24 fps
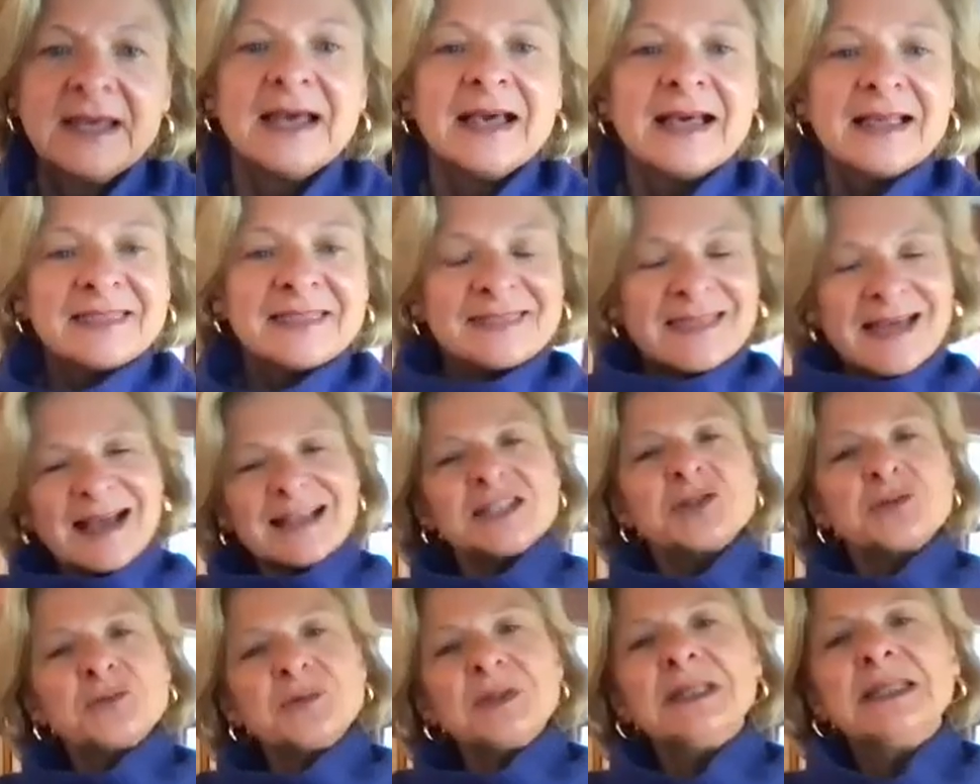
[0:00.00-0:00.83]

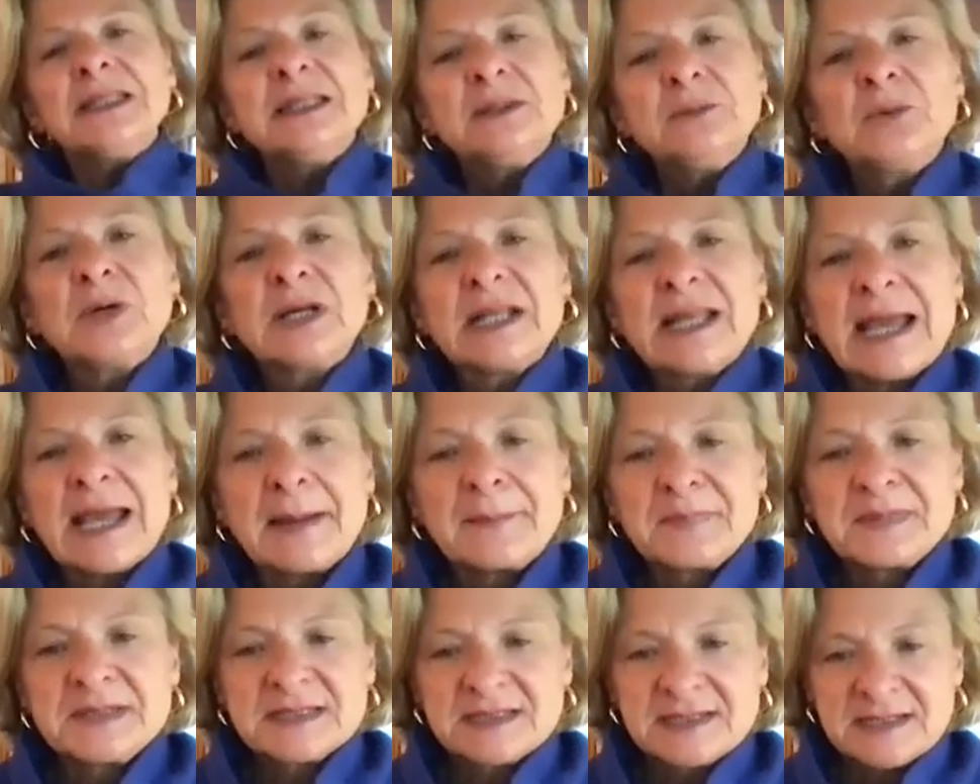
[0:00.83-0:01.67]
That's really what
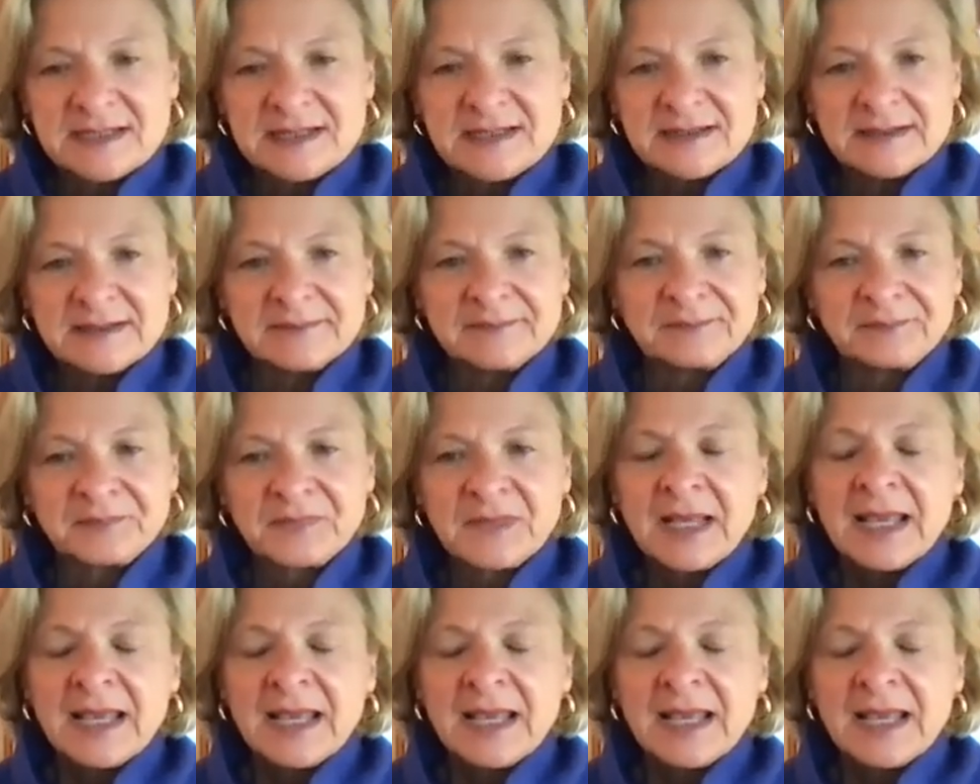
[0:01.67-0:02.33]
happens to him.